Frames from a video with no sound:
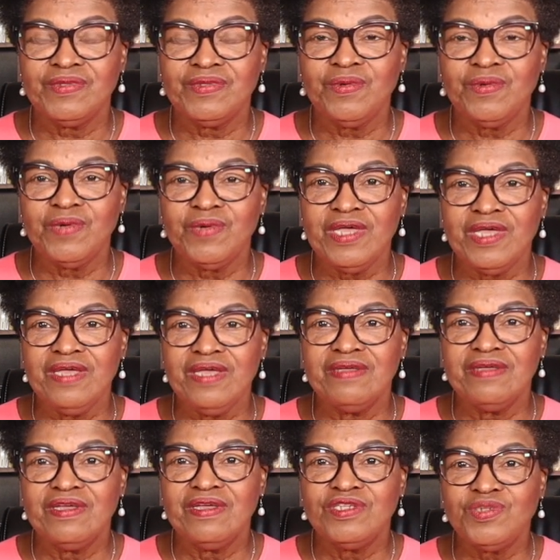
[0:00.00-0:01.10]
Okay,
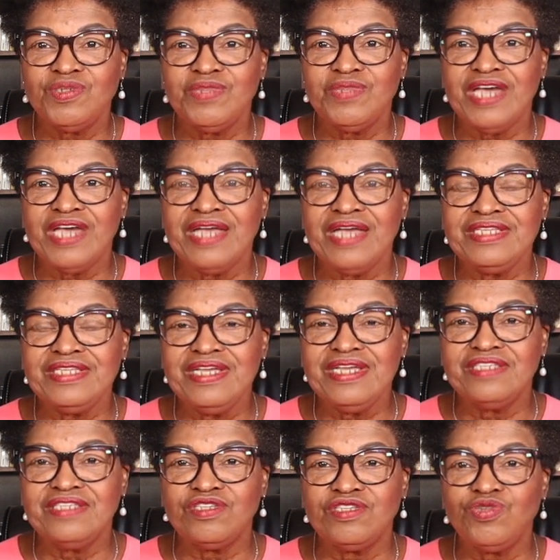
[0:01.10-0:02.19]
so that
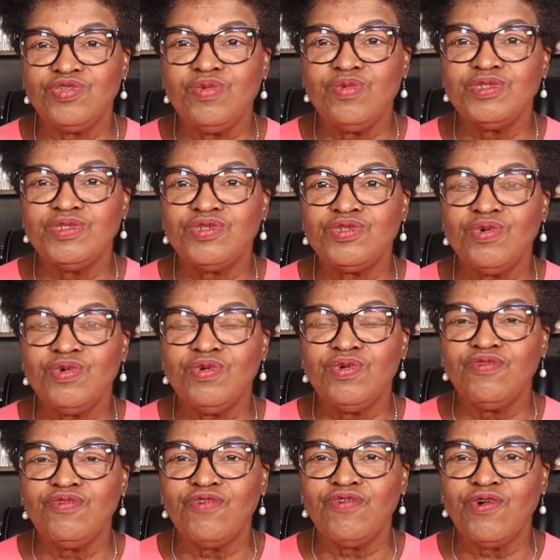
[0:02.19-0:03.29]
is a tombstone
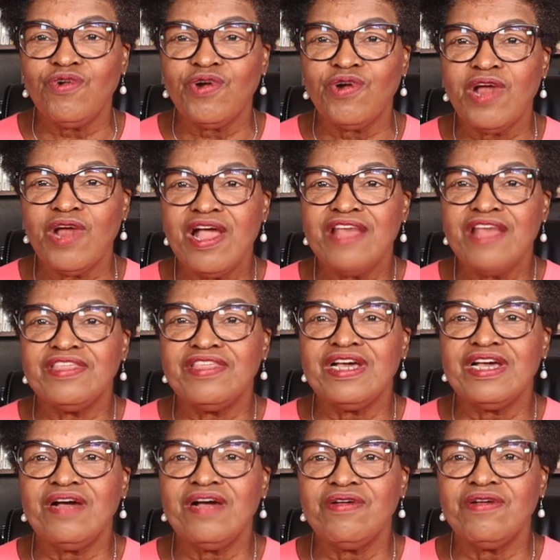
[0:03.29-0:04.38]
for the
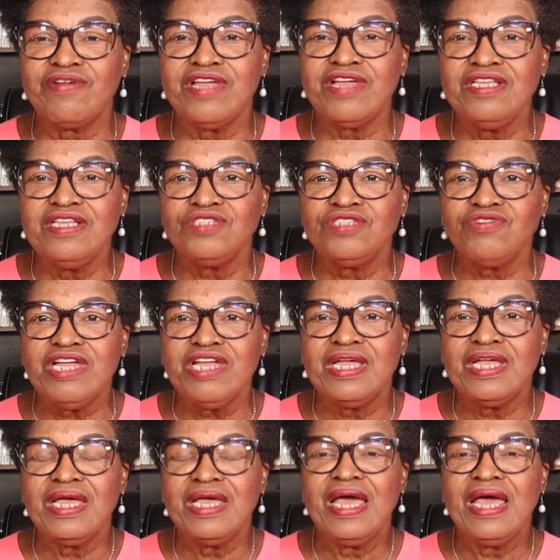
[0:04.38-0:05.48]
career history.
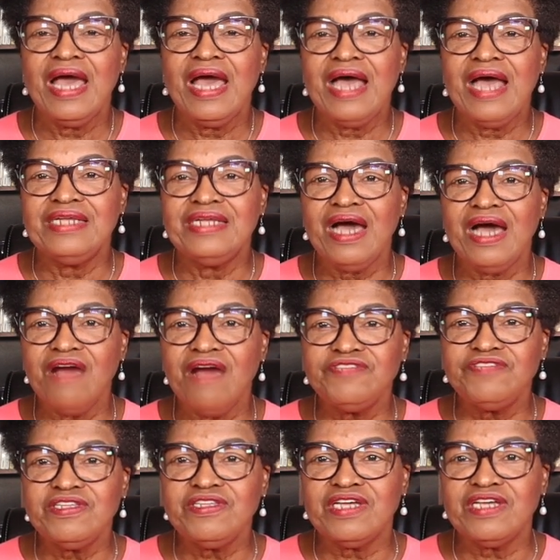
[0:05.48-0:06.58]
And
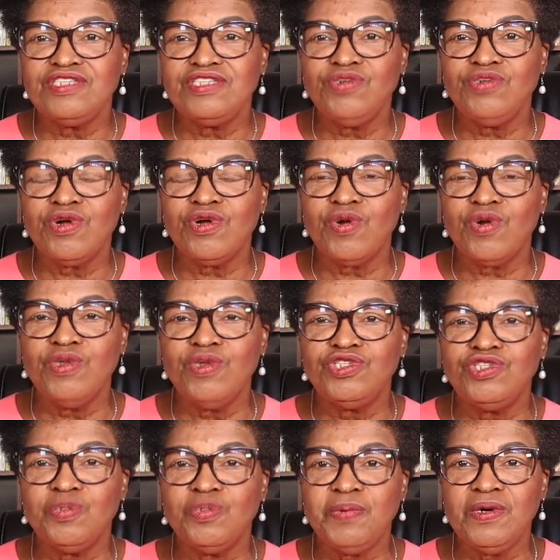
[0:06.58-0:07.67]
after that, you're going
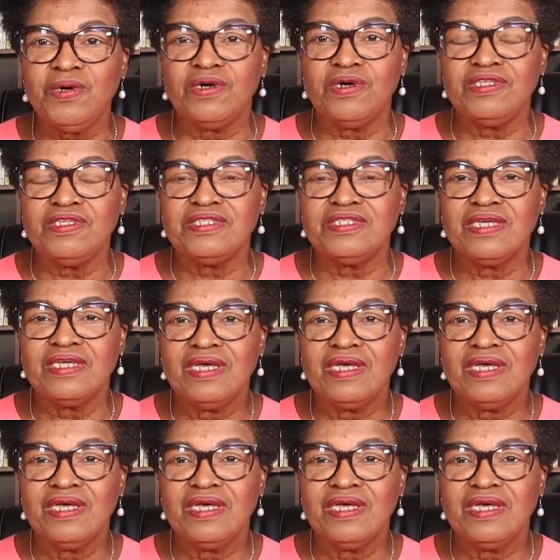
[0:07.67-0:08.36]
to put,